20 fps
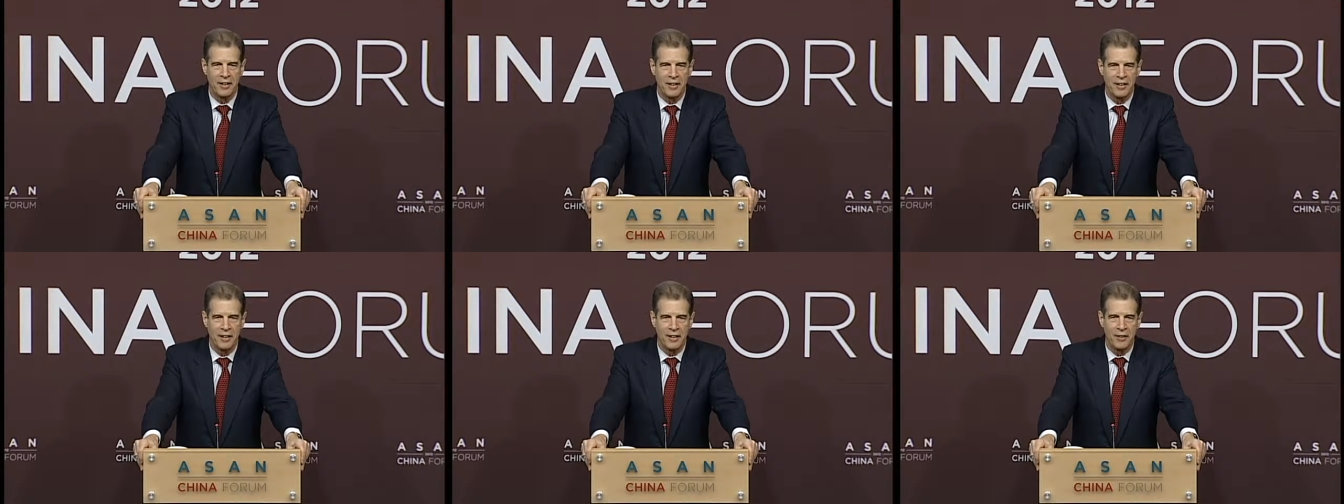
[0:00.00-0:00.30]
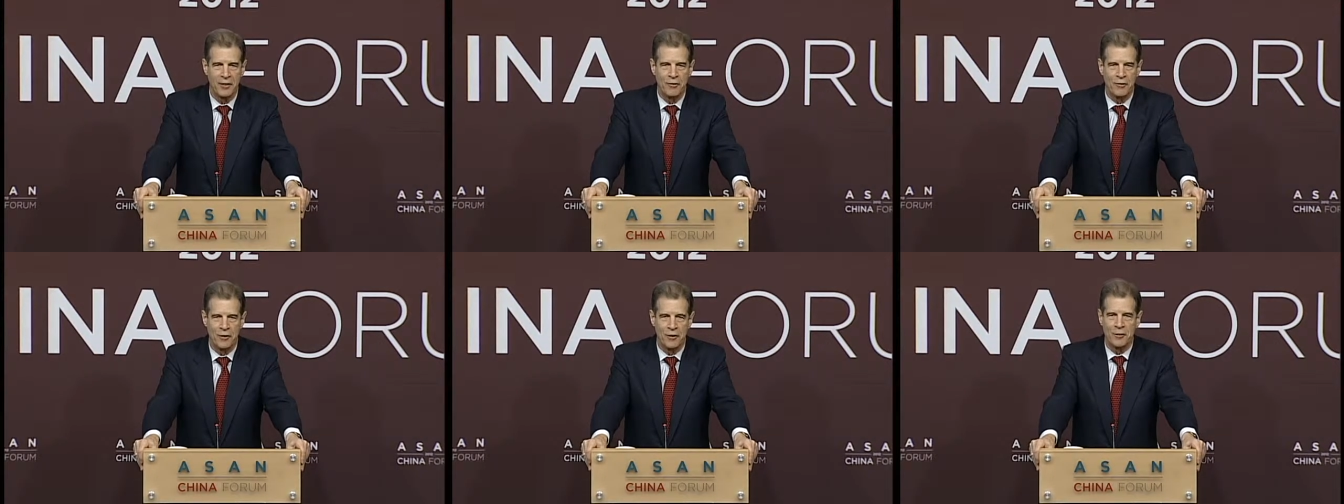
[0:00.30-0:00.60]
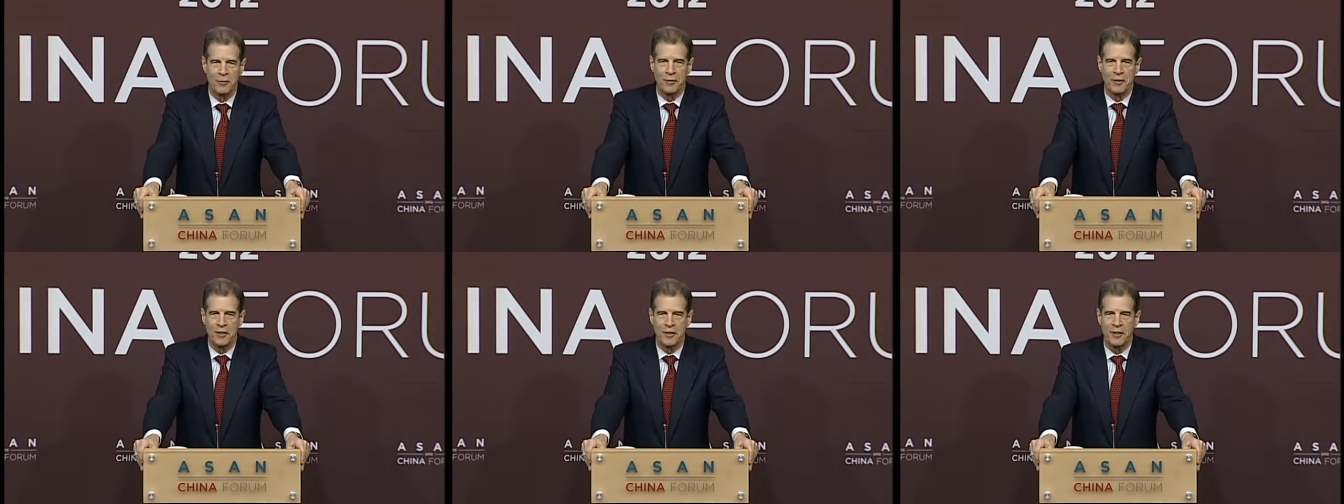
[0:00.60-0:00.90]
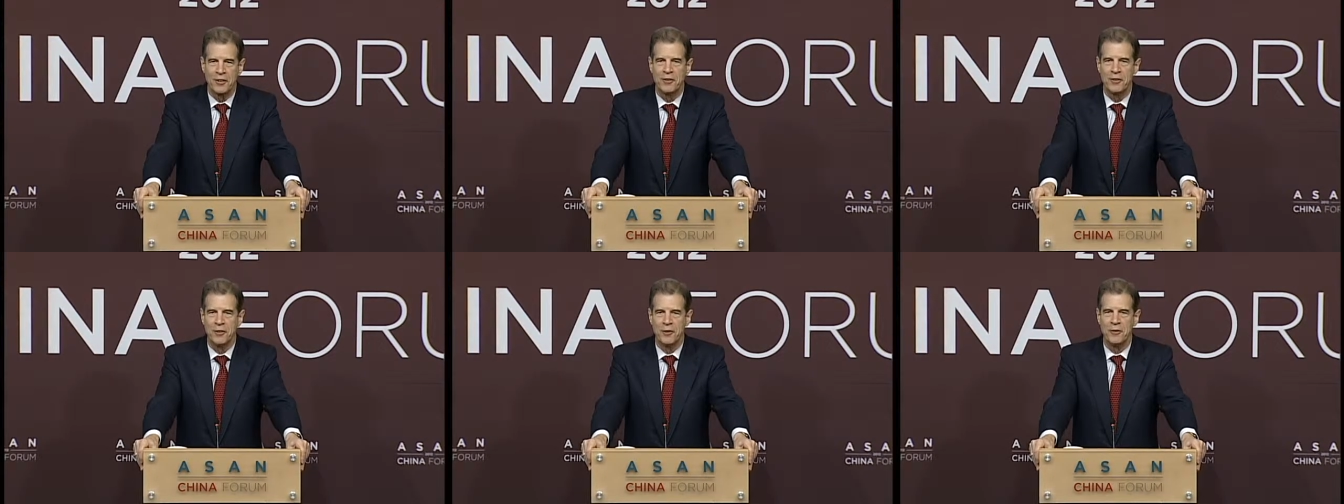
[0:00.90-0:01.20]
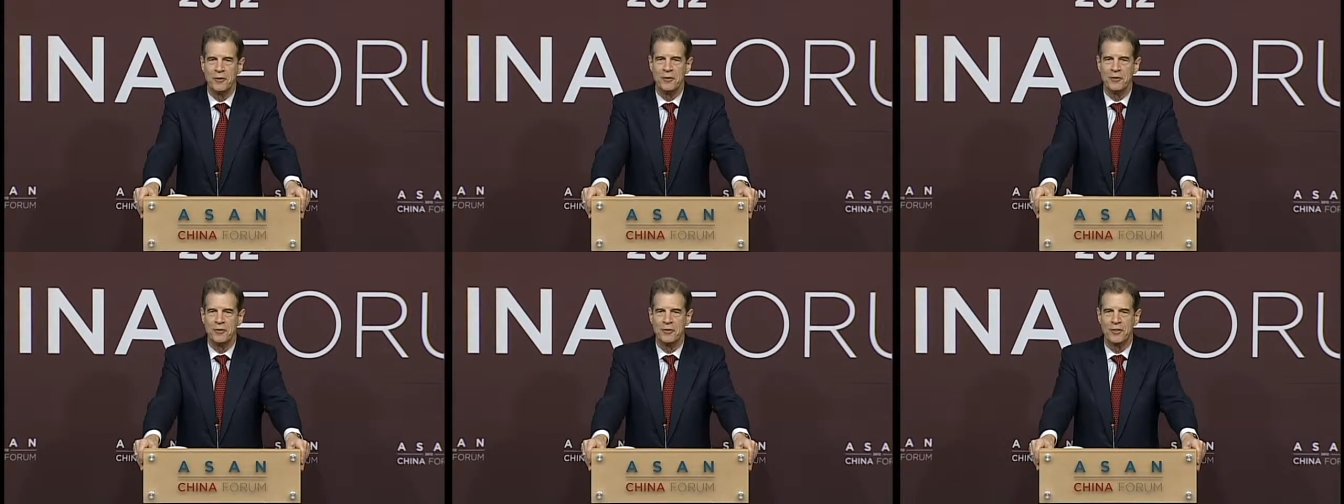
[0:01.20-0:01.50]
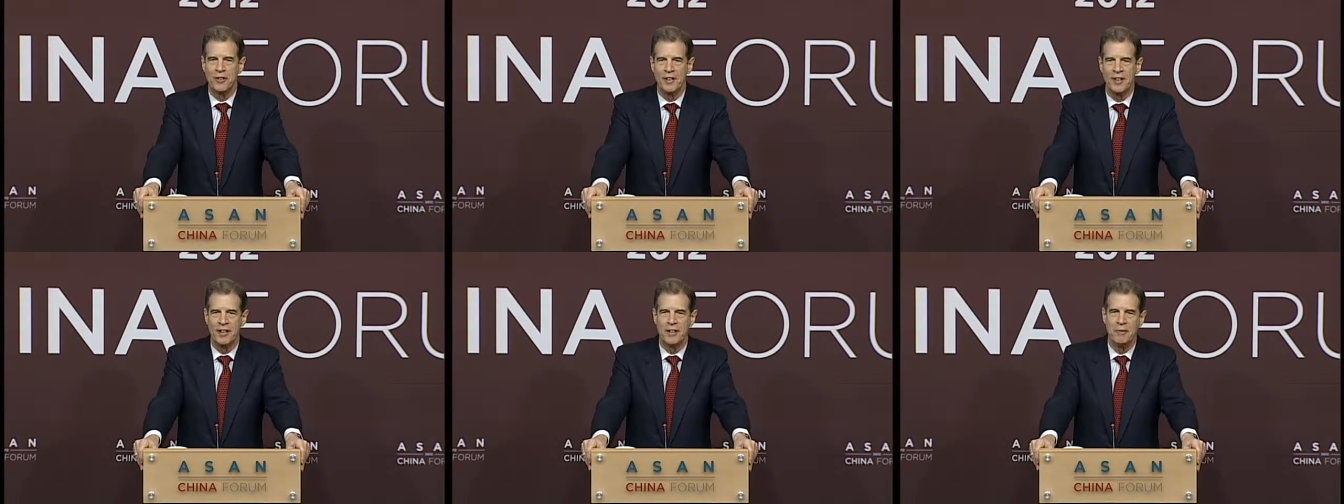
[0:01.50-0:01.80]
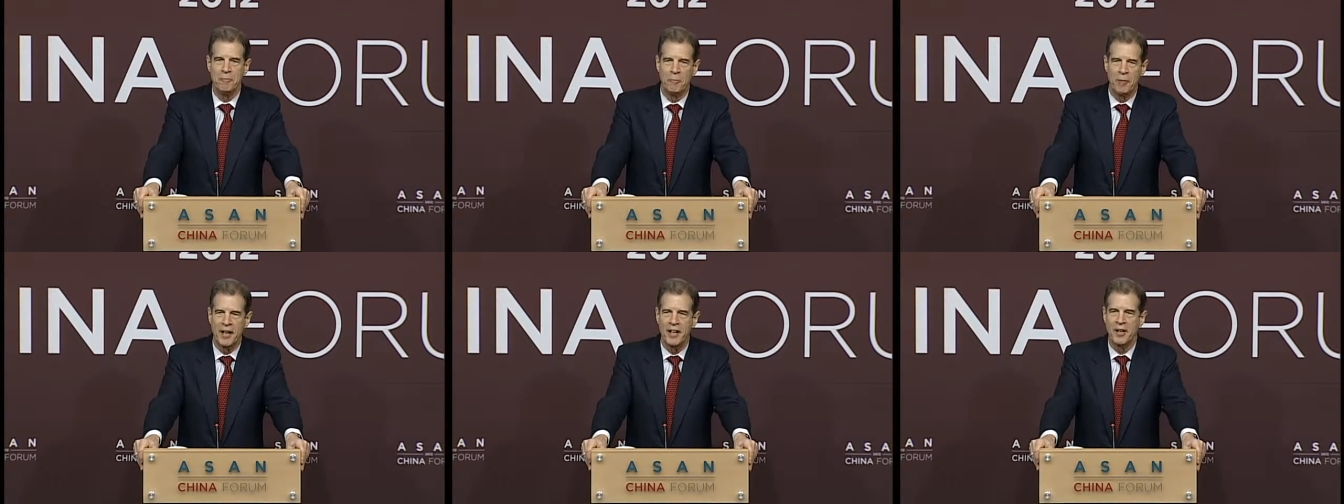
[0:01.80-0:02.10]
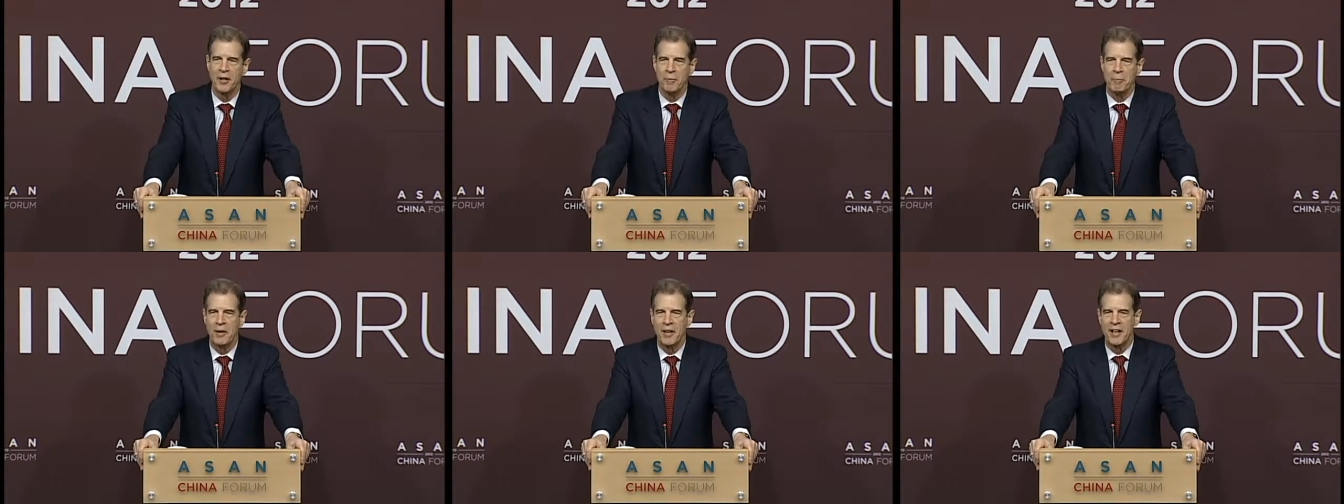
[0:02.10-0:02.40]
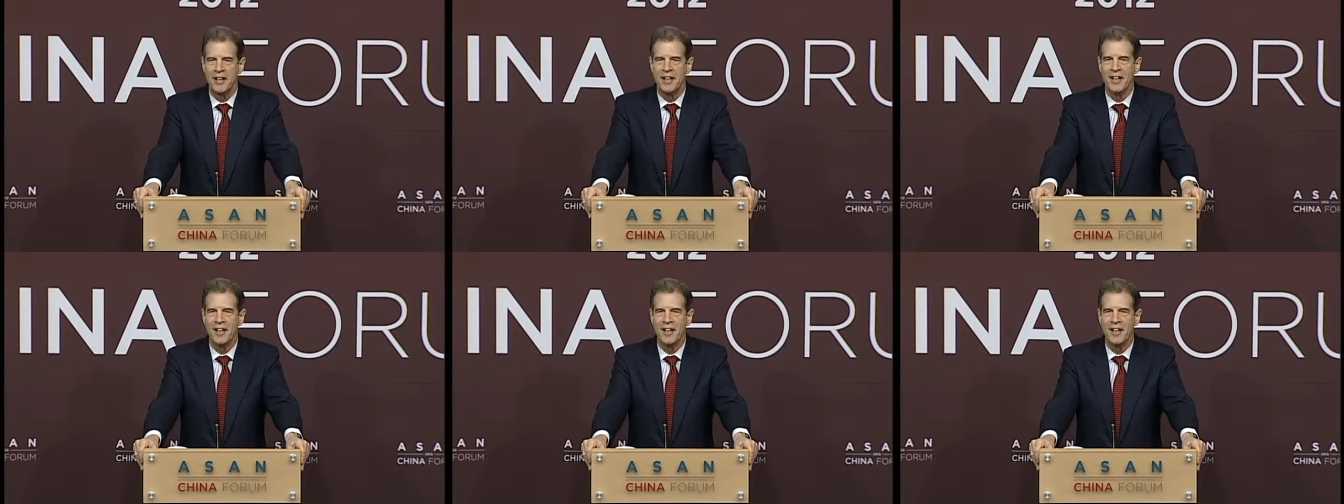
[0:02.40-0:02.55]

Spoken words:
individual issues that might or might